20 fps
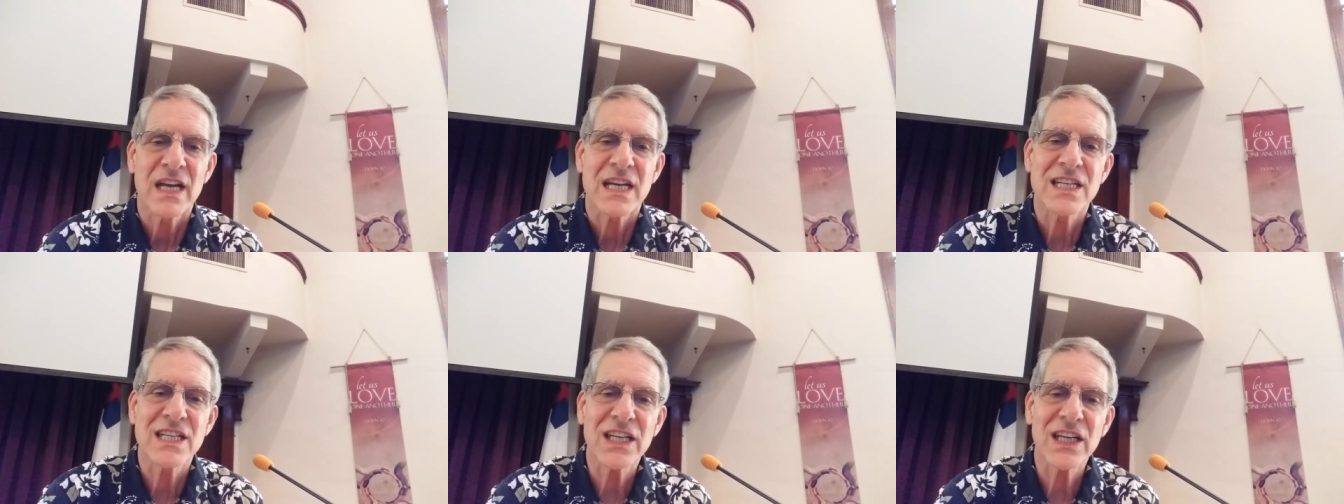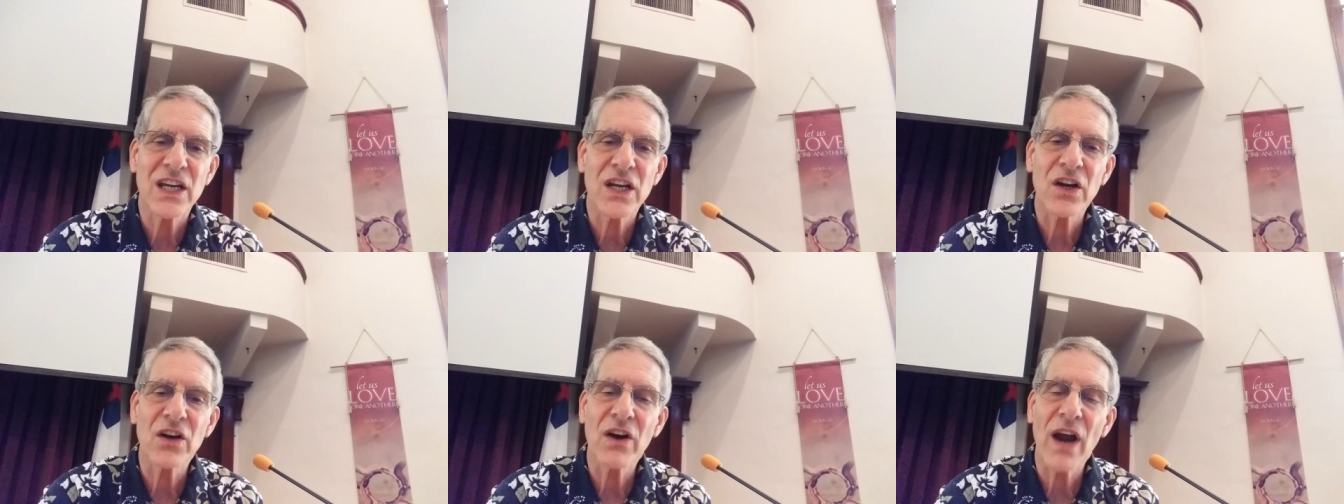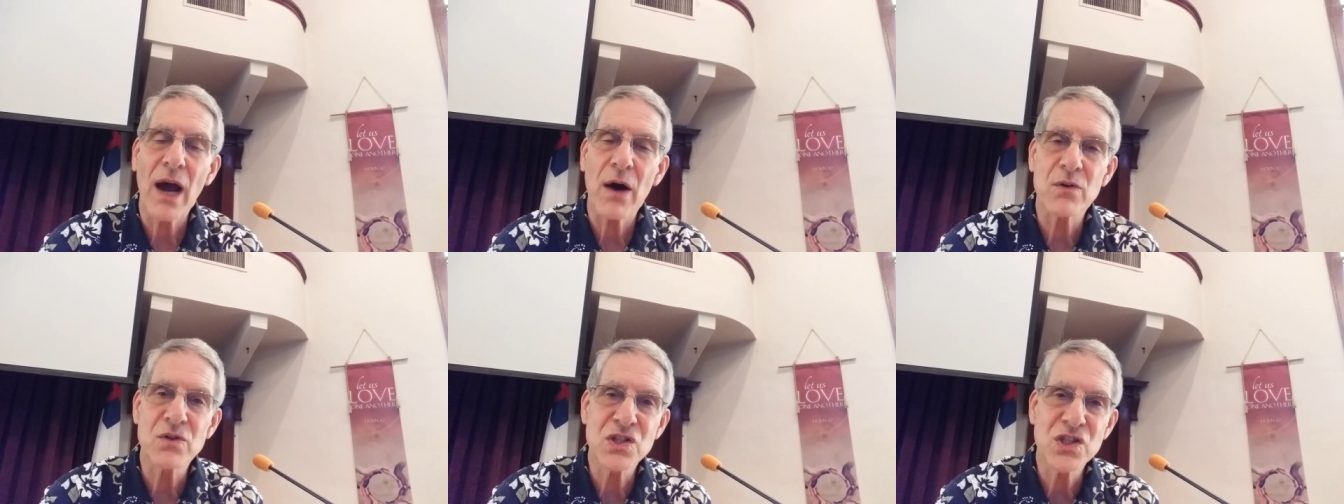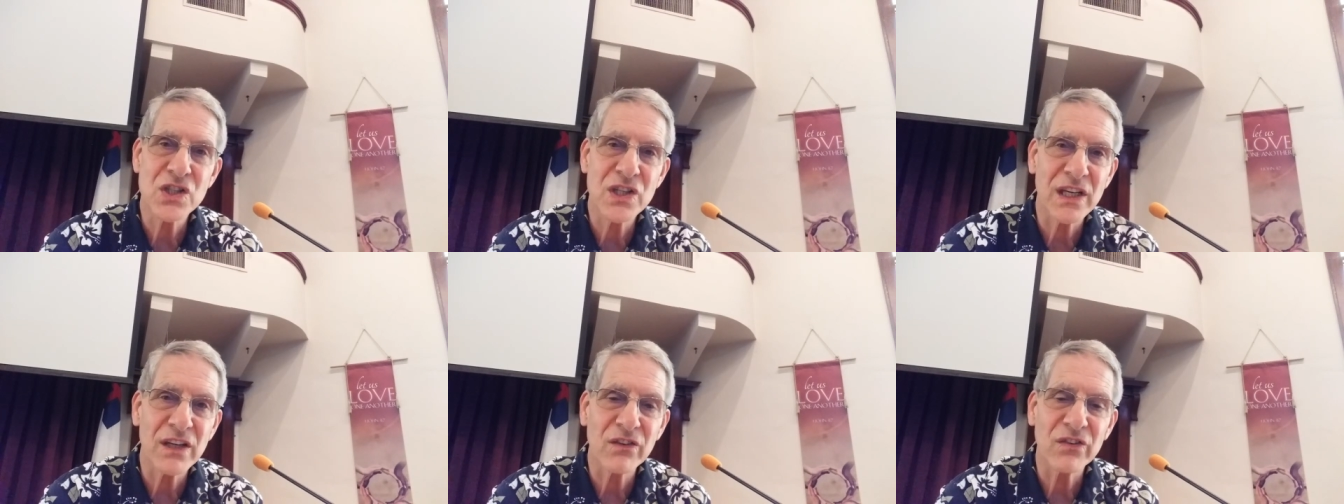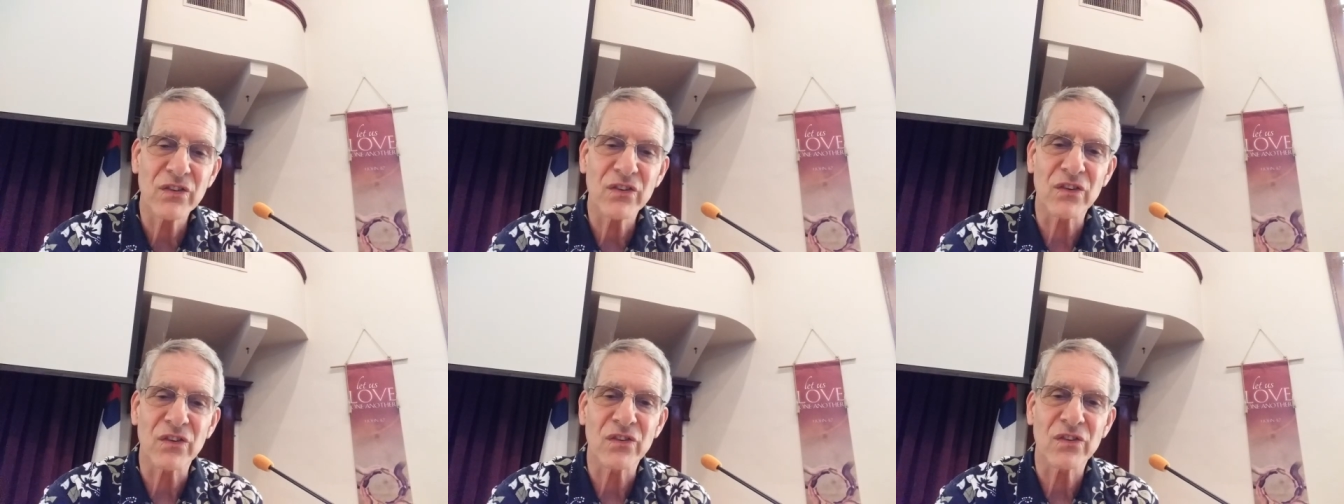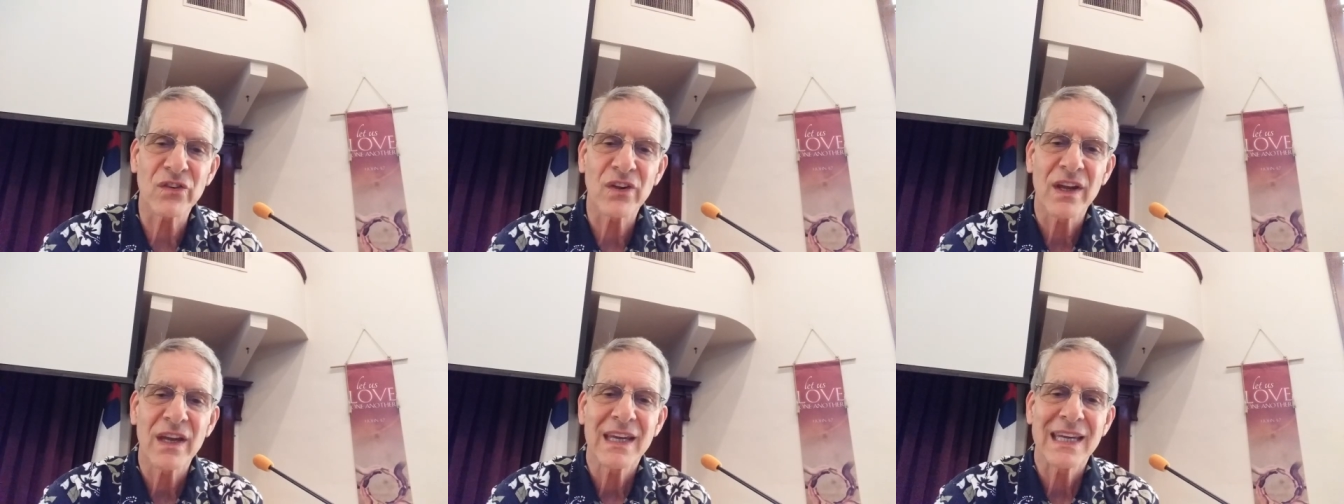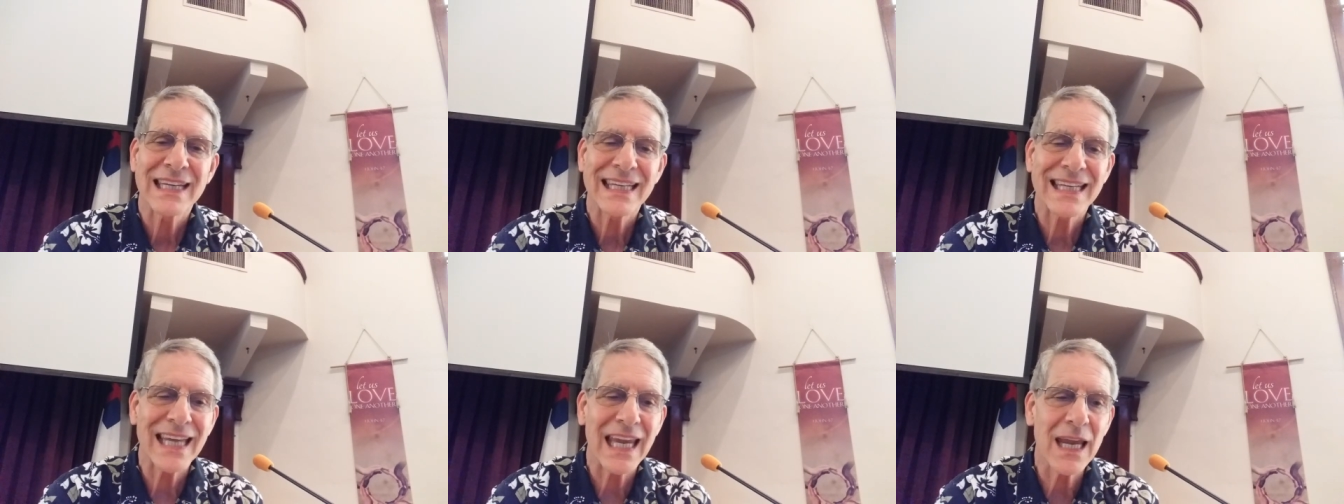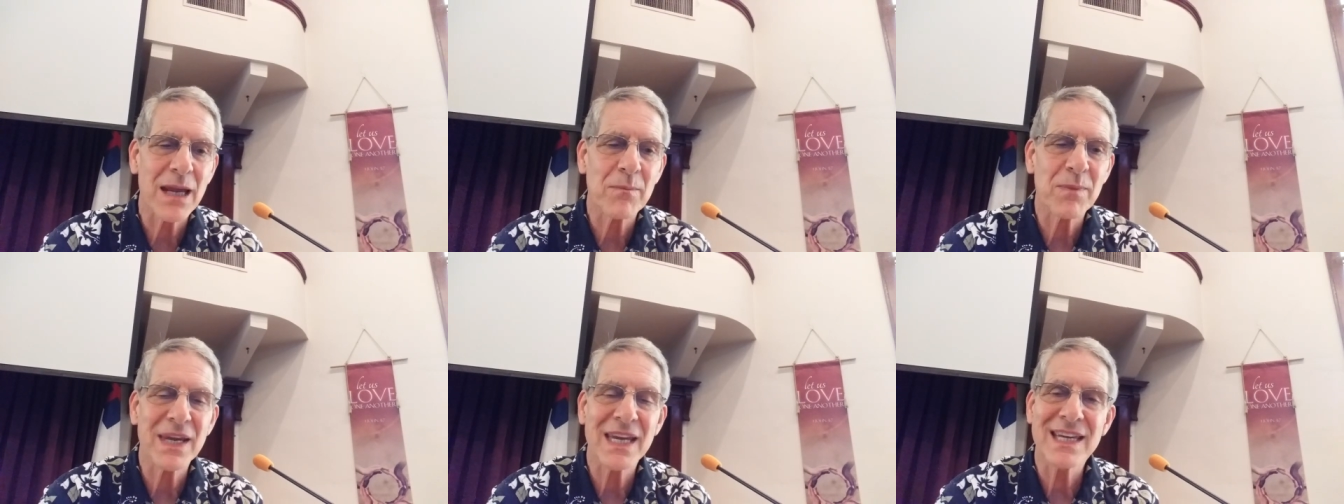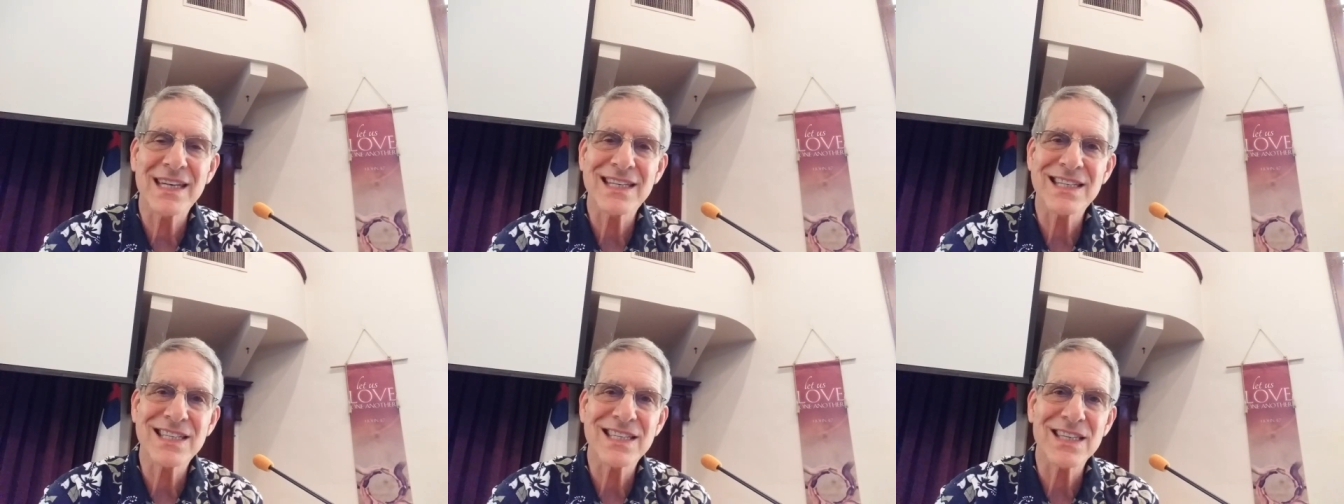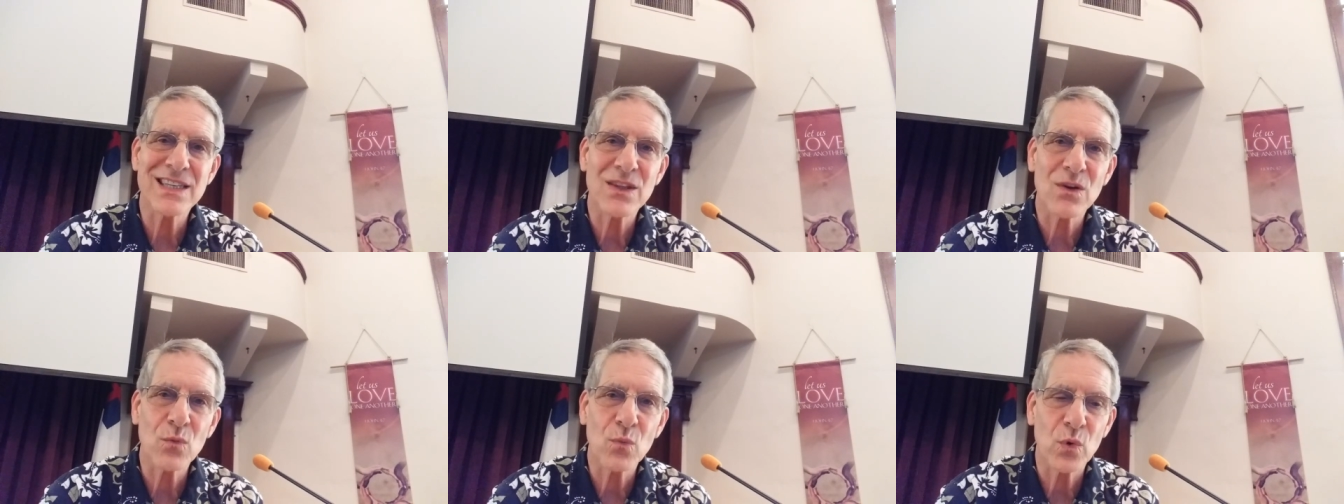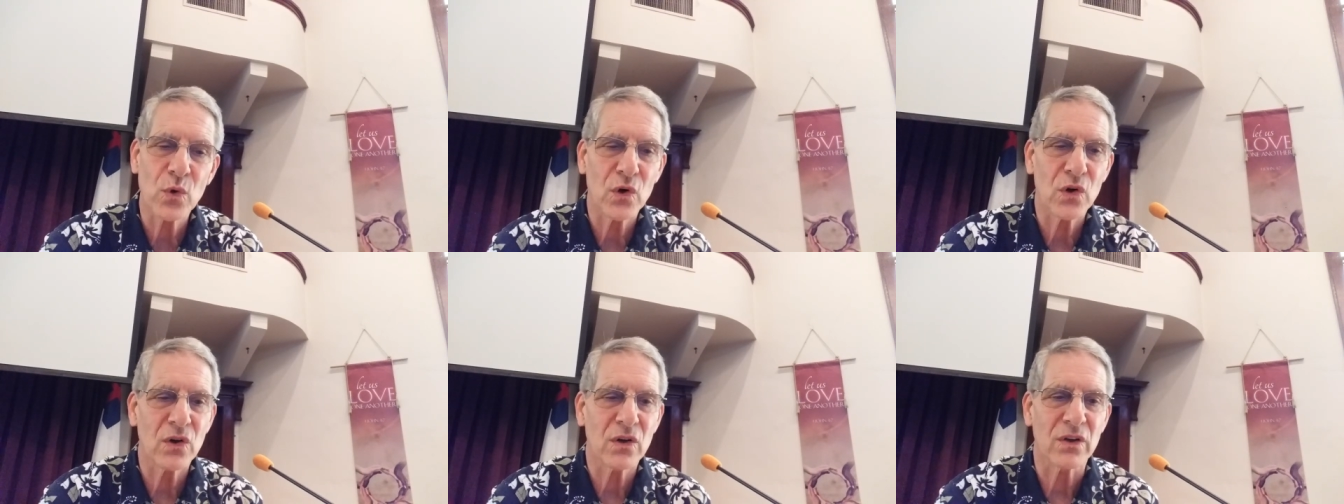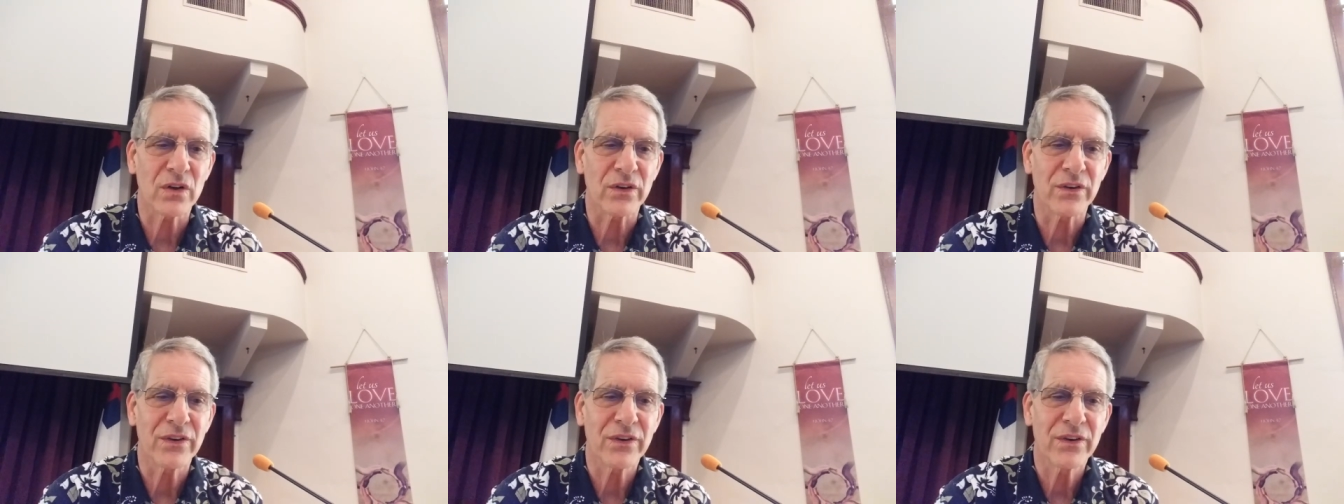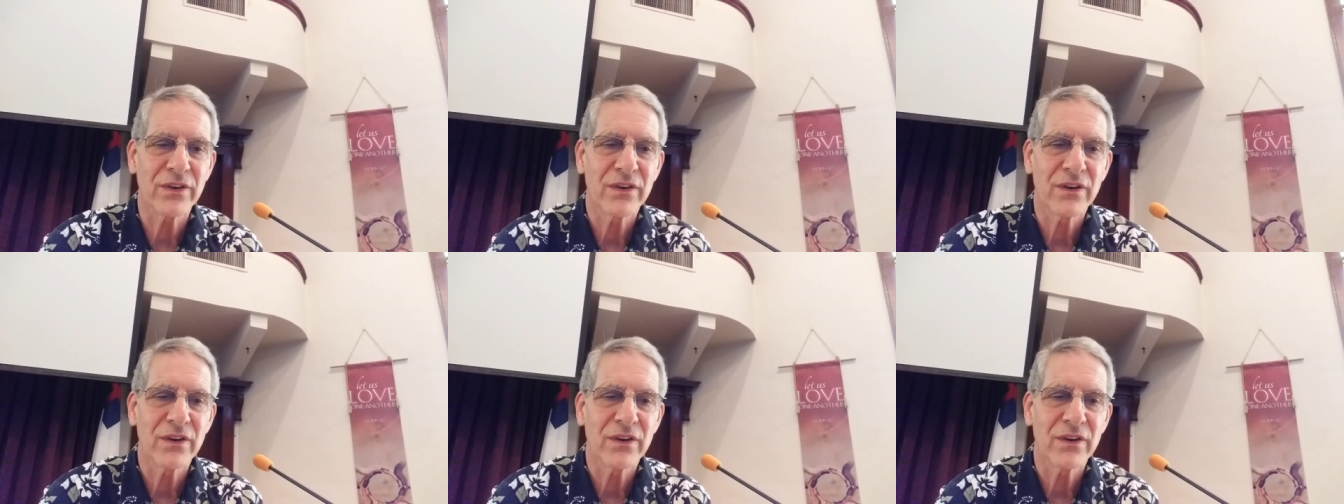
to hear how Jesus came into the world